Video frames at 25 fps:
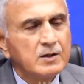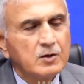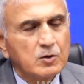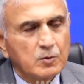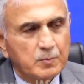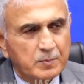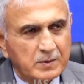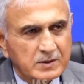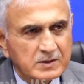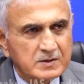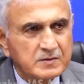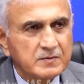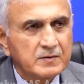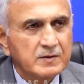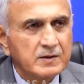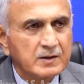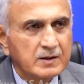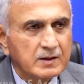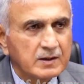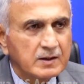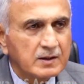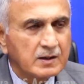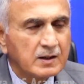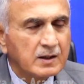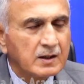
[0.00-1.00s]
Indo-Pacific
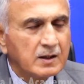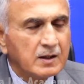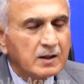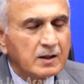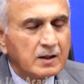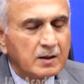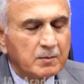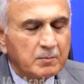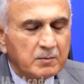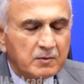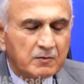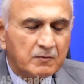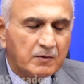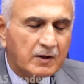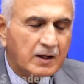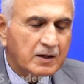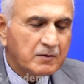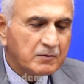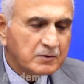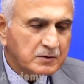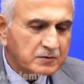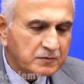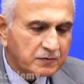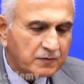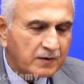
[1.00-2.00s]
area. Why
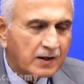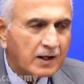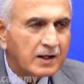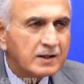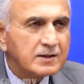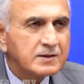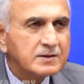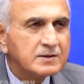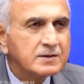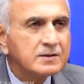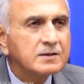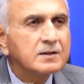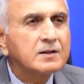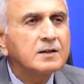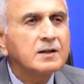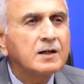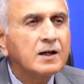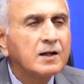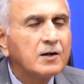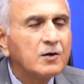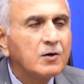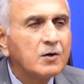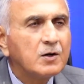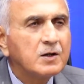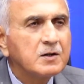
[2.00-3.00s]
was France
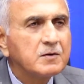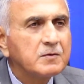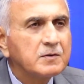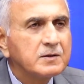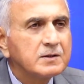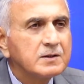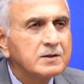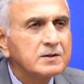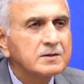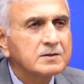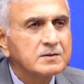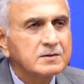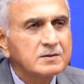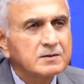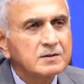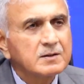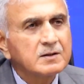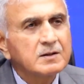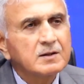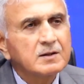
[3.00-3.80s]
annoyed with this